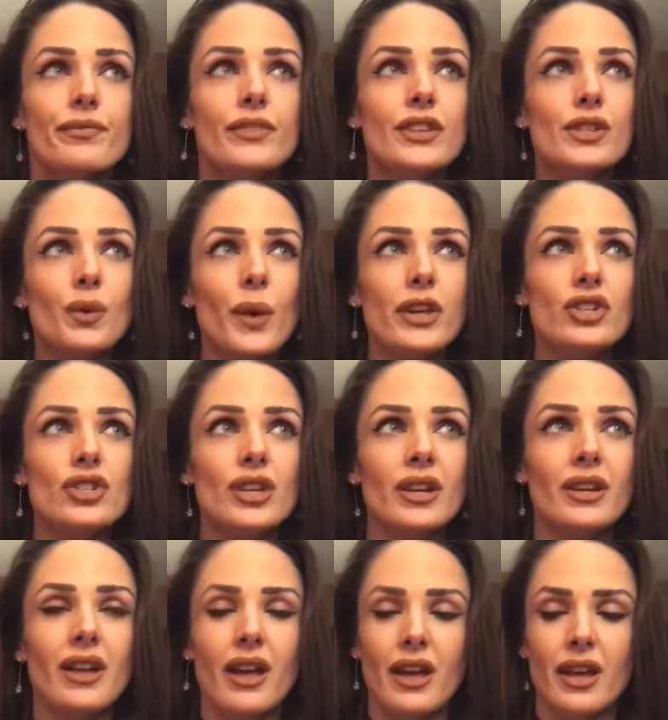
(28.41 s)
This
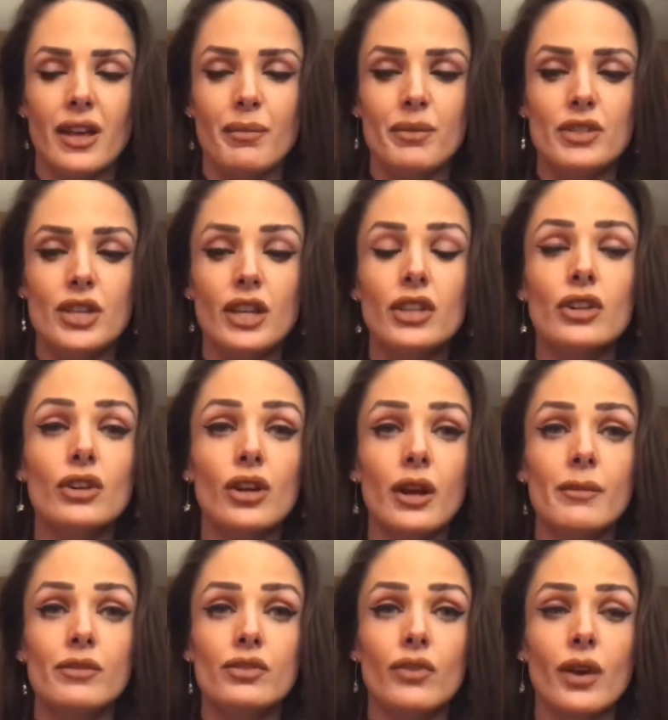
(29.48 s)
question in particular
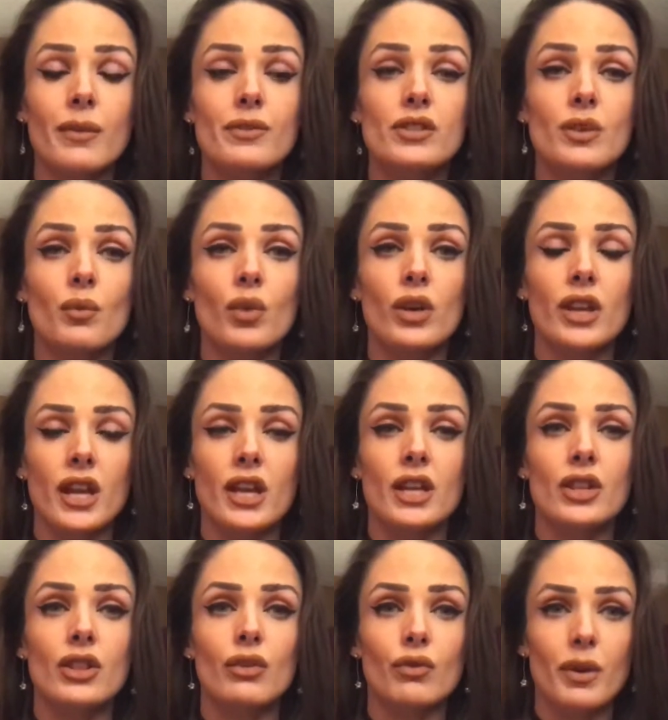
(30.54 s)
comes from someone
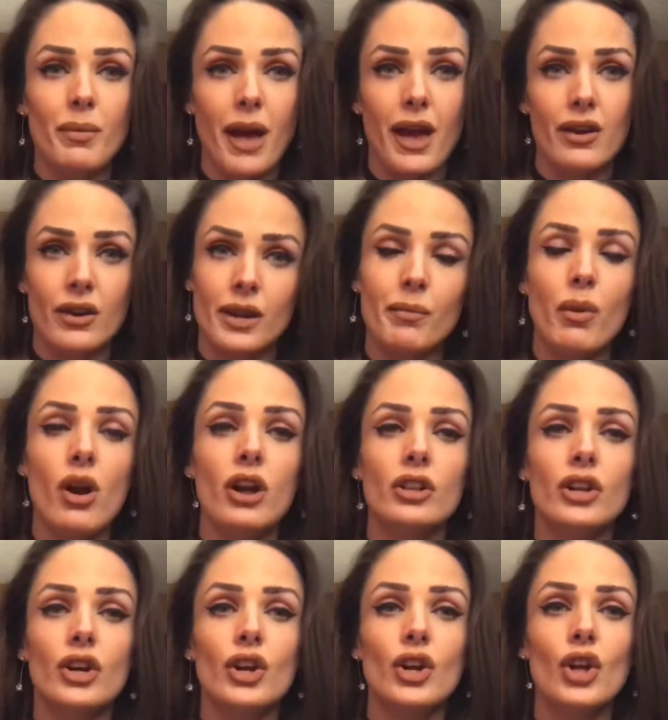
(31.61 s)
in the repatterning
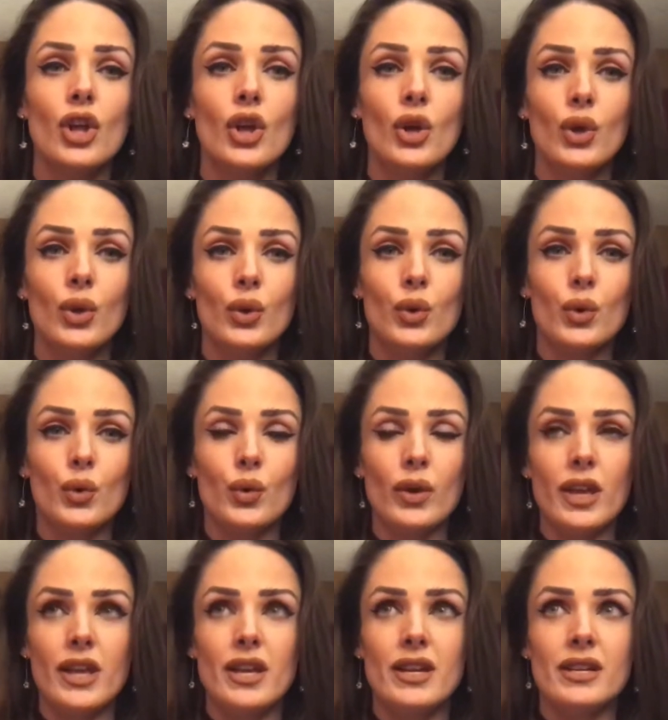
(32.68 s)
parlor who
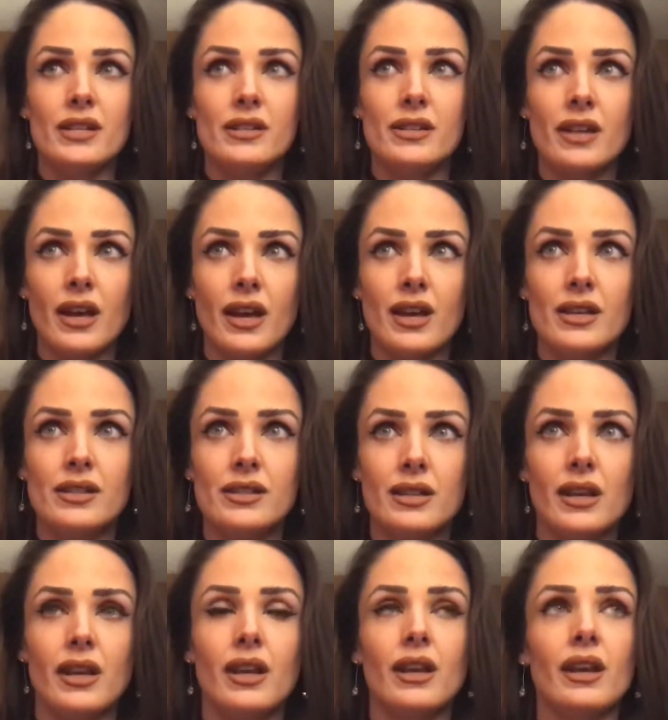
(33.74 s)
is
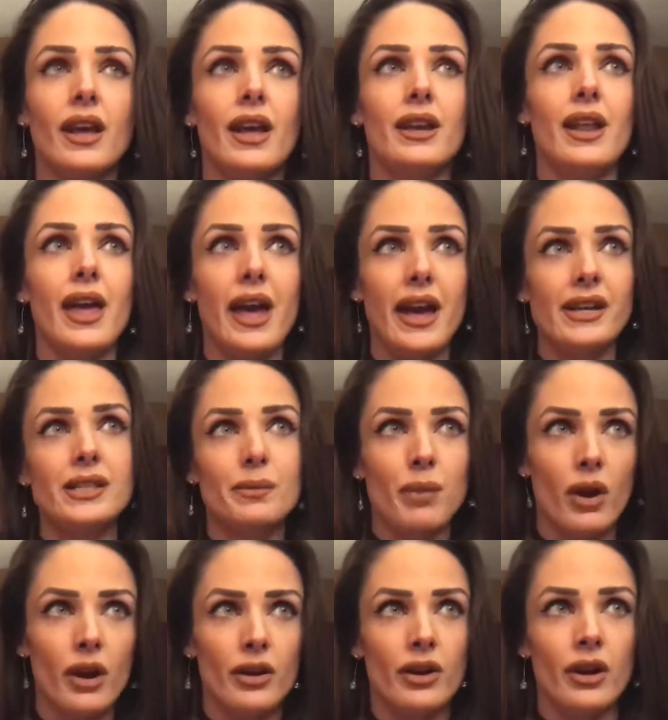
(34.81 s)
seeing an
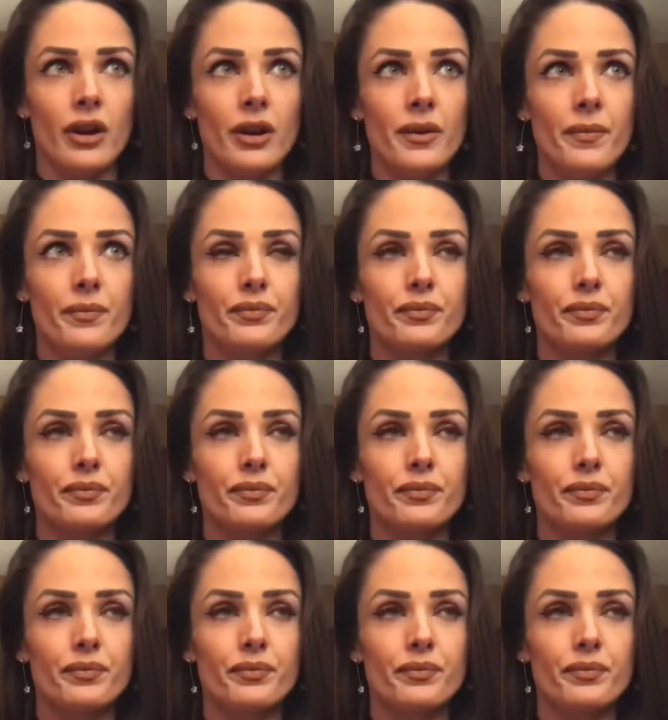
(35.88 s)
ex-partner